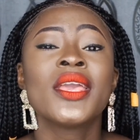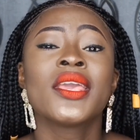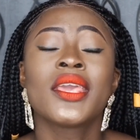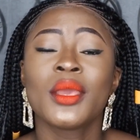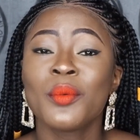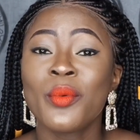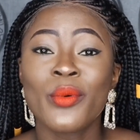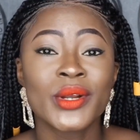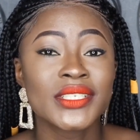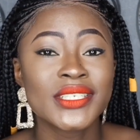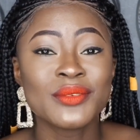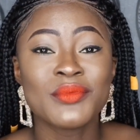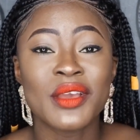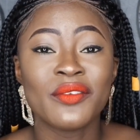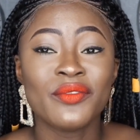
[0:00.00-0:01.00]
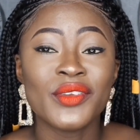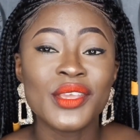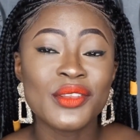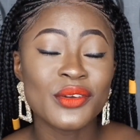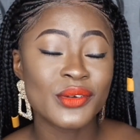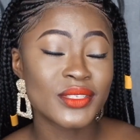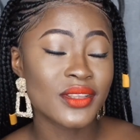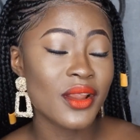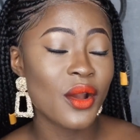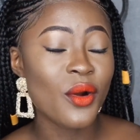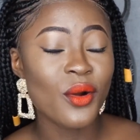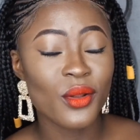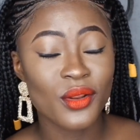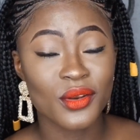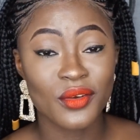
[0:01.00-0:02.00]
Keep watching my videos. There are a
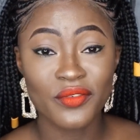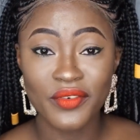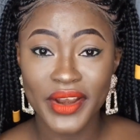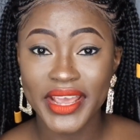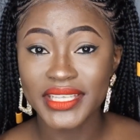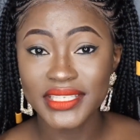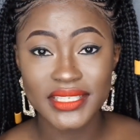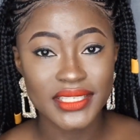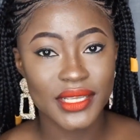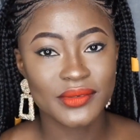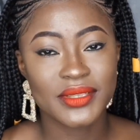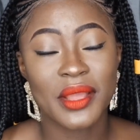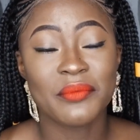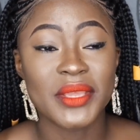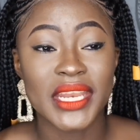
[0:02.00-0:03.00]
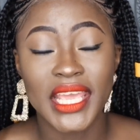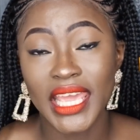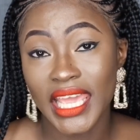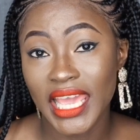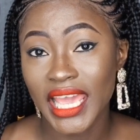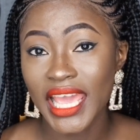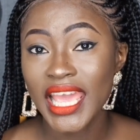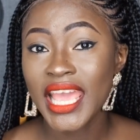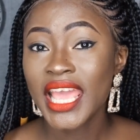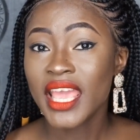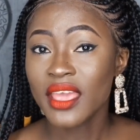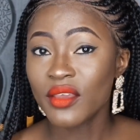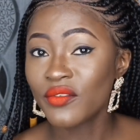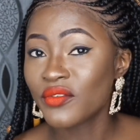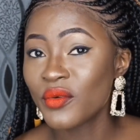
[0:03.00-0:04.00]
whole lot of variety stuffs coming here.
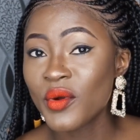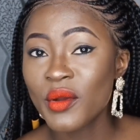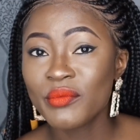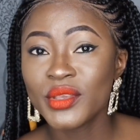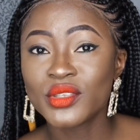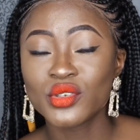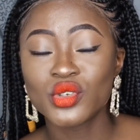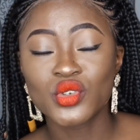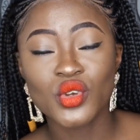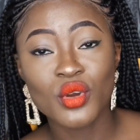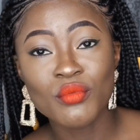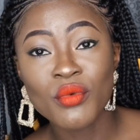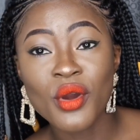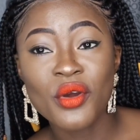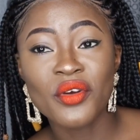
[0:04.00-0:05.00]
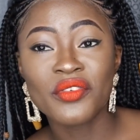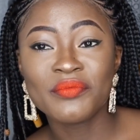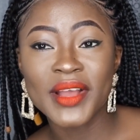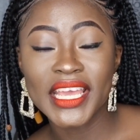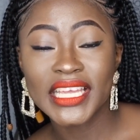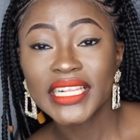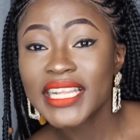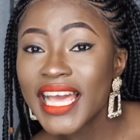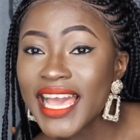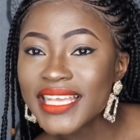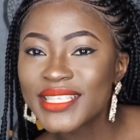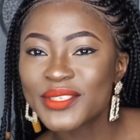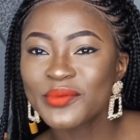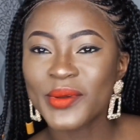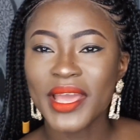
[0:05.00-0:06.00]
If you want me to show more of my
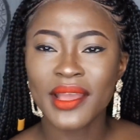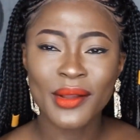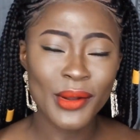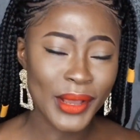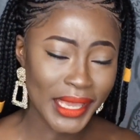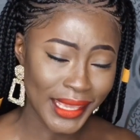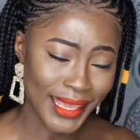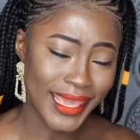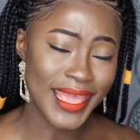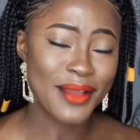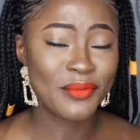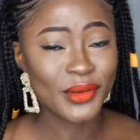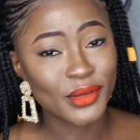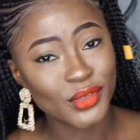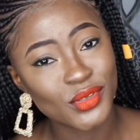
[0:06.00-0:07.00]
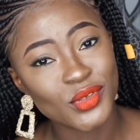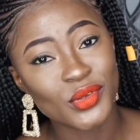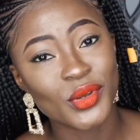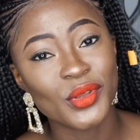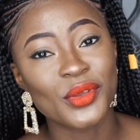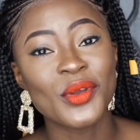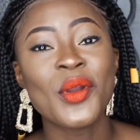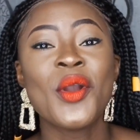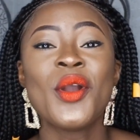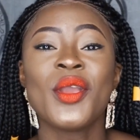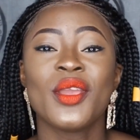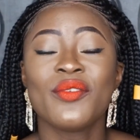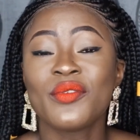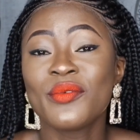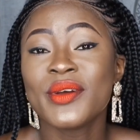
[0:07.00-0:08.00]
clients' work, okay, I'm going to show you.
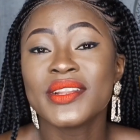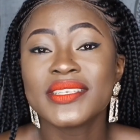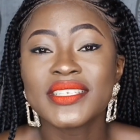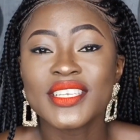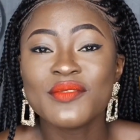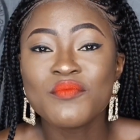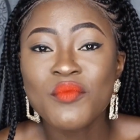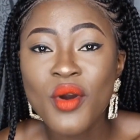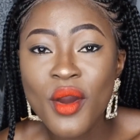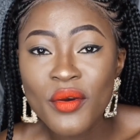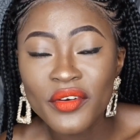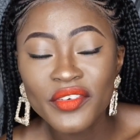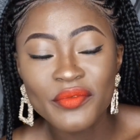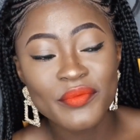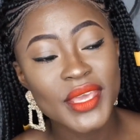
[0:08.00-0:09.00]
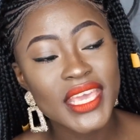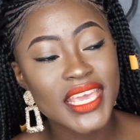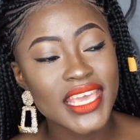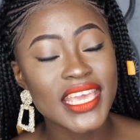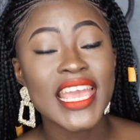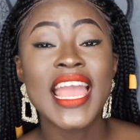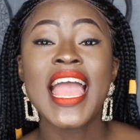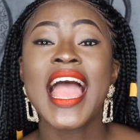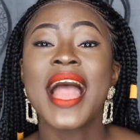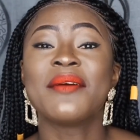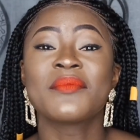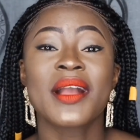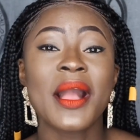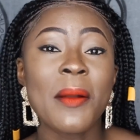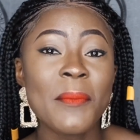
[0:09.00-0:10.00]
If you want to see more of me,
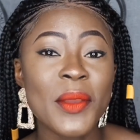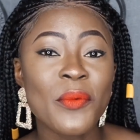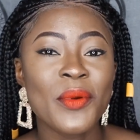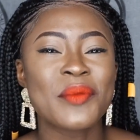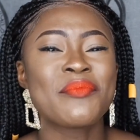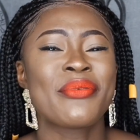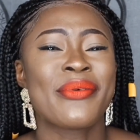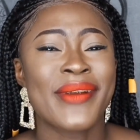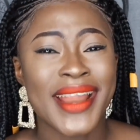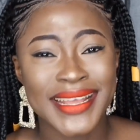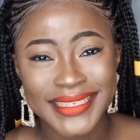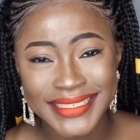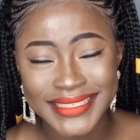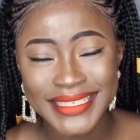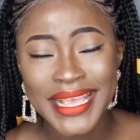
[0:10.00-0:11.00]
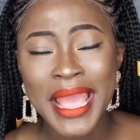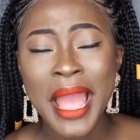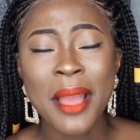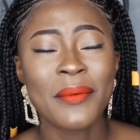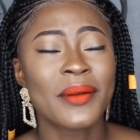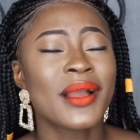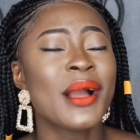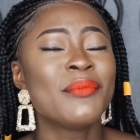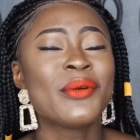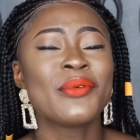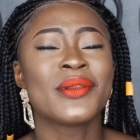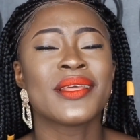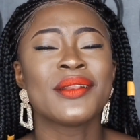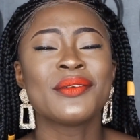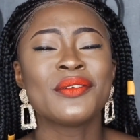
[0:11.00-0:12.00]
I'm coming with pranks. I'm coming
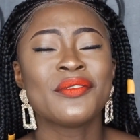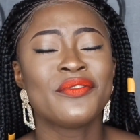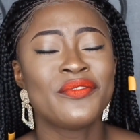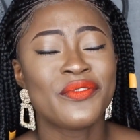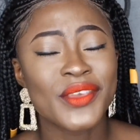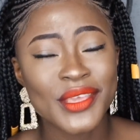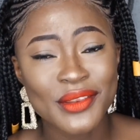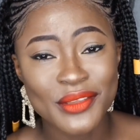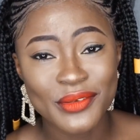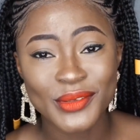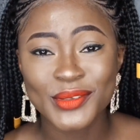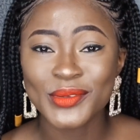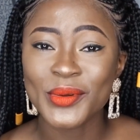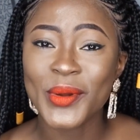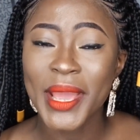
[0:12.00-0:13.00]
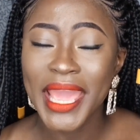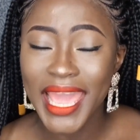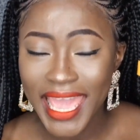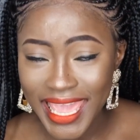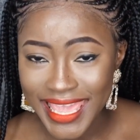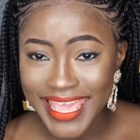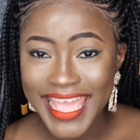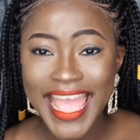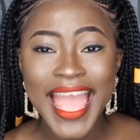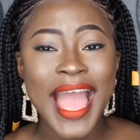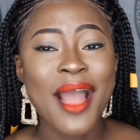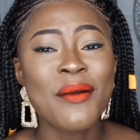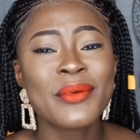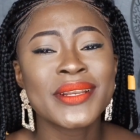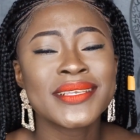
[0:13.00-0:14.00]
with a lot of videos. So hey,
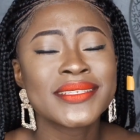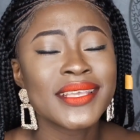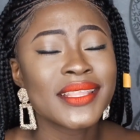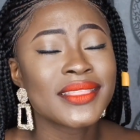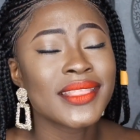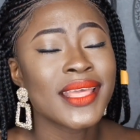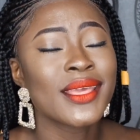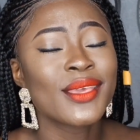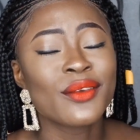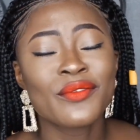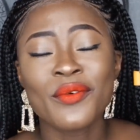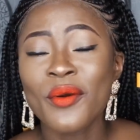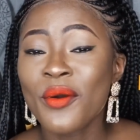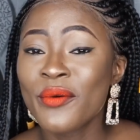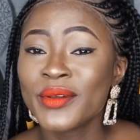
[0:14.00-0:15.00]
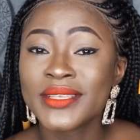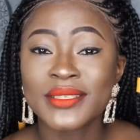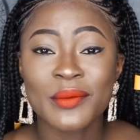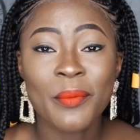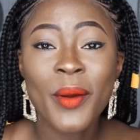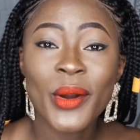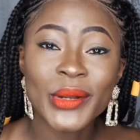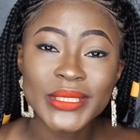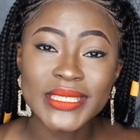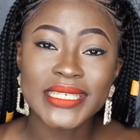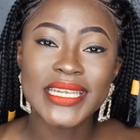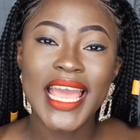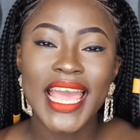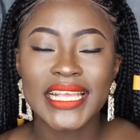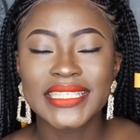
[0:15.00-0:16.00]
I want to say thank you for always
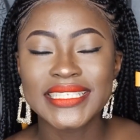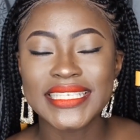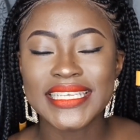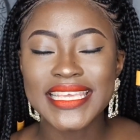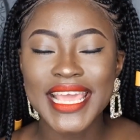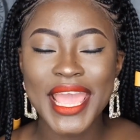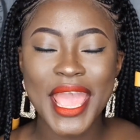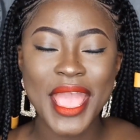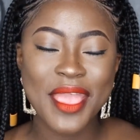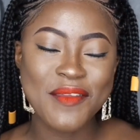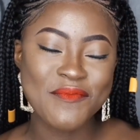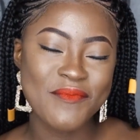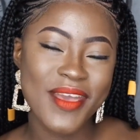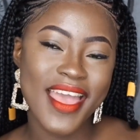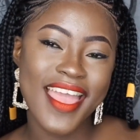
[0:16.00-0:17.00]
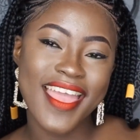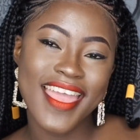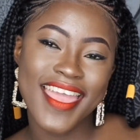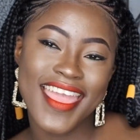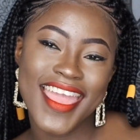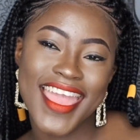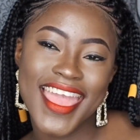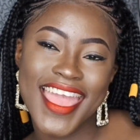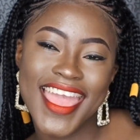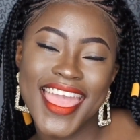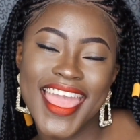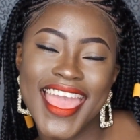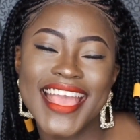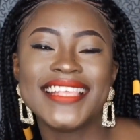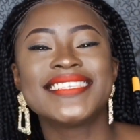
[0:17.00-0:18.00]
supporting Hetty
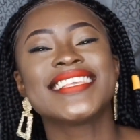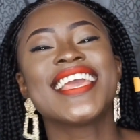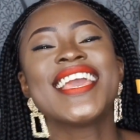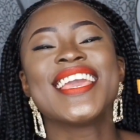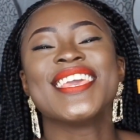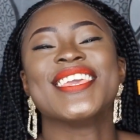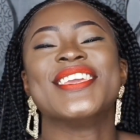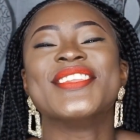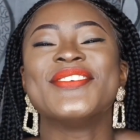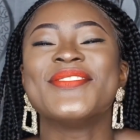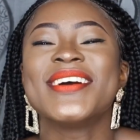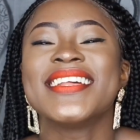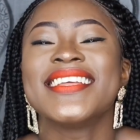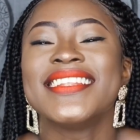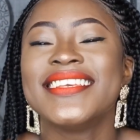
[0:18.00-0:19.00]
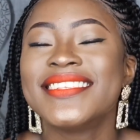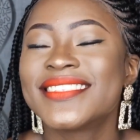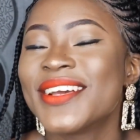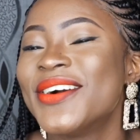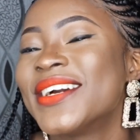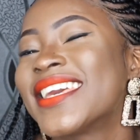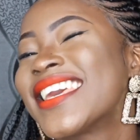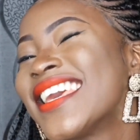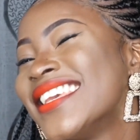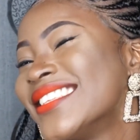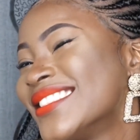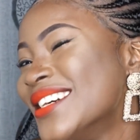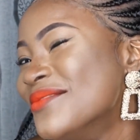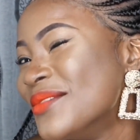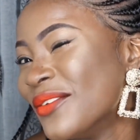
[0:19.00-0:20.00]
Amos. You know what it is. Okay,
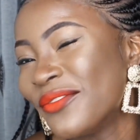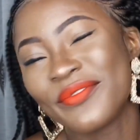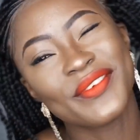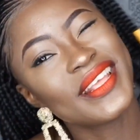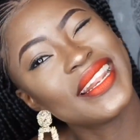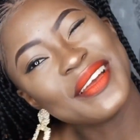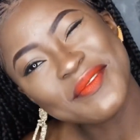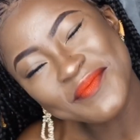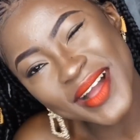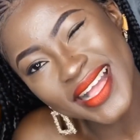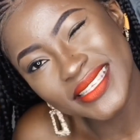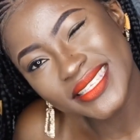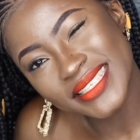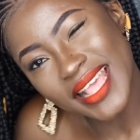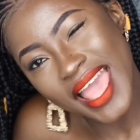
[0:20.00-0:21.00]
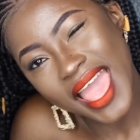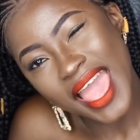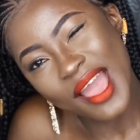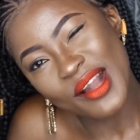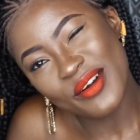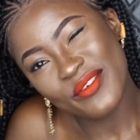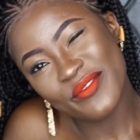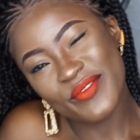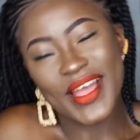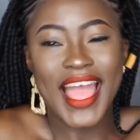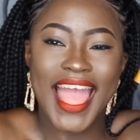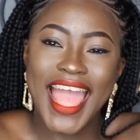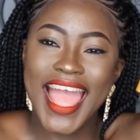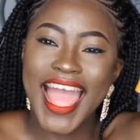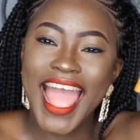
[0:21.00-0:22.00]
so I'm feeling myself.
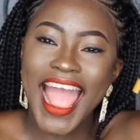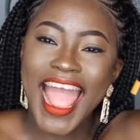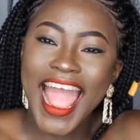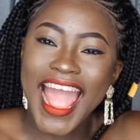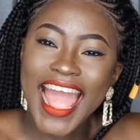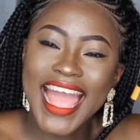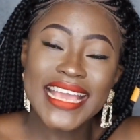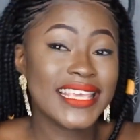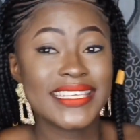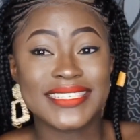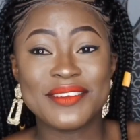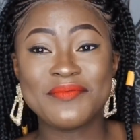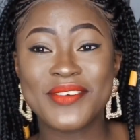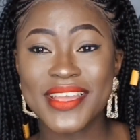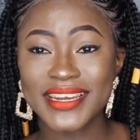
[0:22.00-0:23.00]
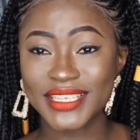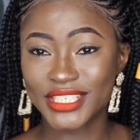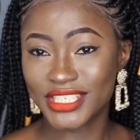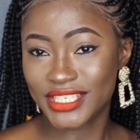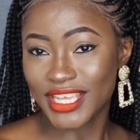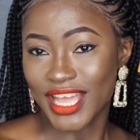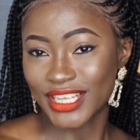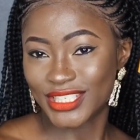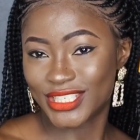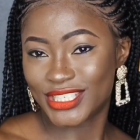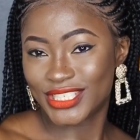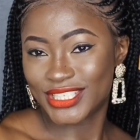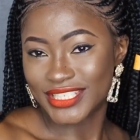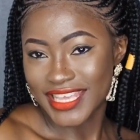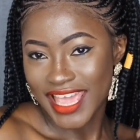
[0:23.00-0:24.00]
Yes, I'm going to
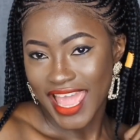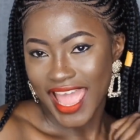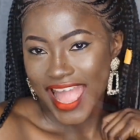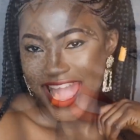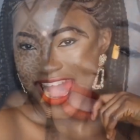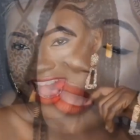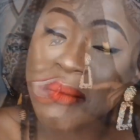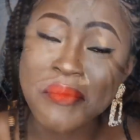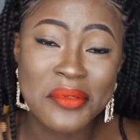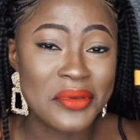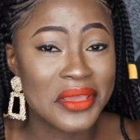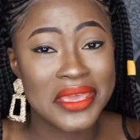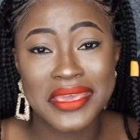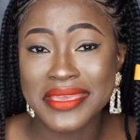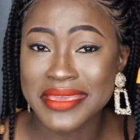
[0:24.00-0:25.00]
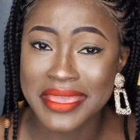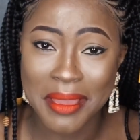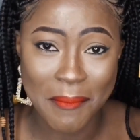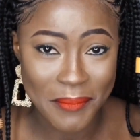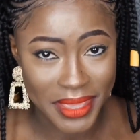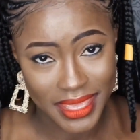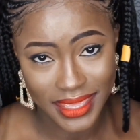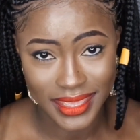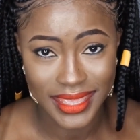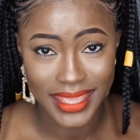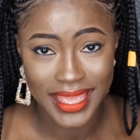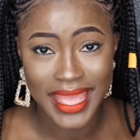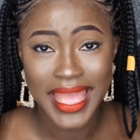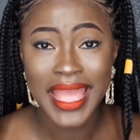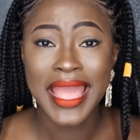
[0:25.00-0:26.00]
church. Yeah, I'm looking yummy.
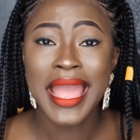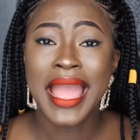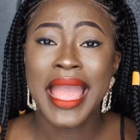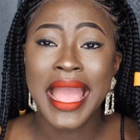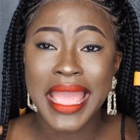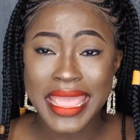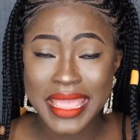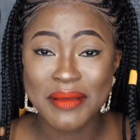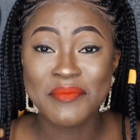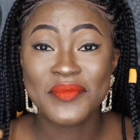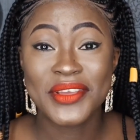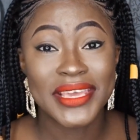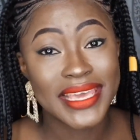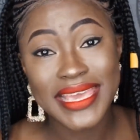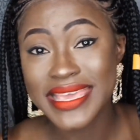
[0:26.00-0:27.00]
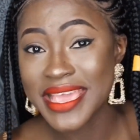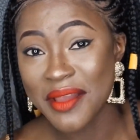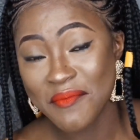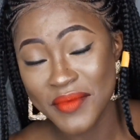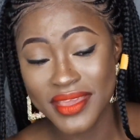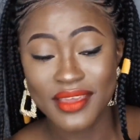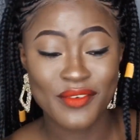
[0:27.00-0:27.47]
I am looking yummy.